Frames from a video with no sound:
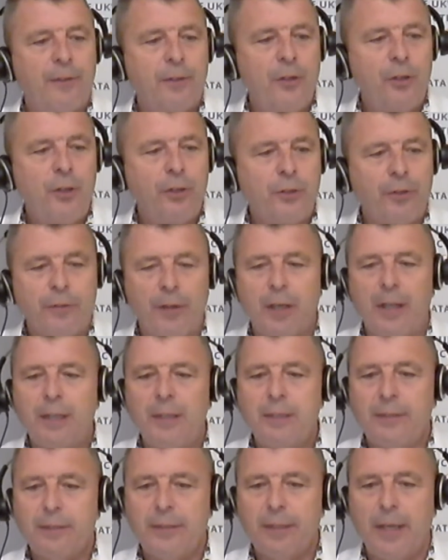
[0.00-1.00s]
third on the
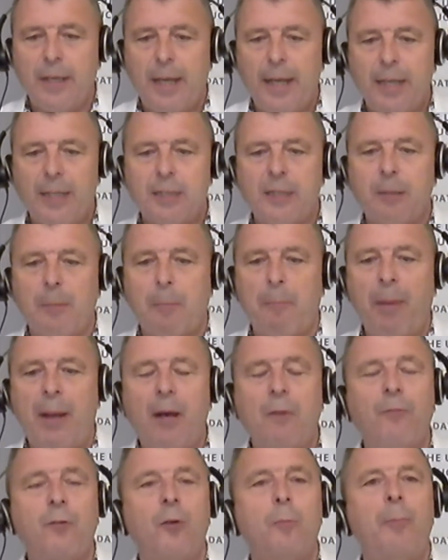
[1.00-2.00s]
list is
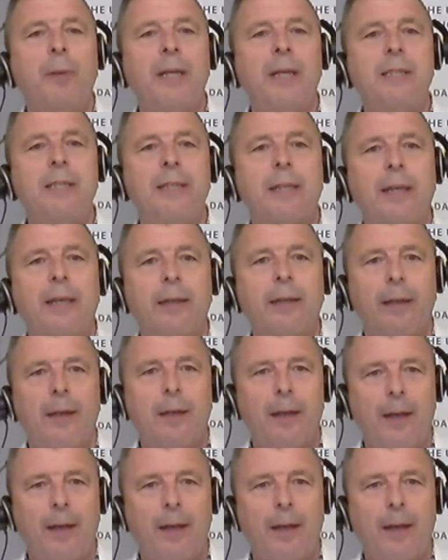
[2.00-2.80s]
Balfour Beatty.